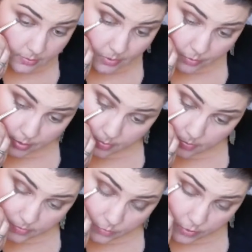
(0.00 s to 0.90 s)
and I'm going to
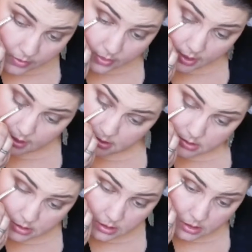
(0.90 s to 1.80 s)
run
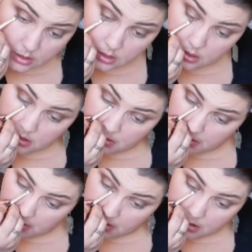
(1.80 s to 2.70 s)
that
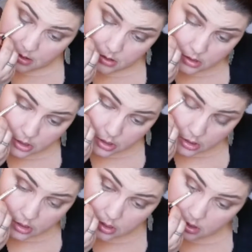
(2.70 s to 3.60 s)

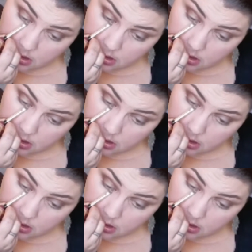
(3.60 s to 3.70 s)
under,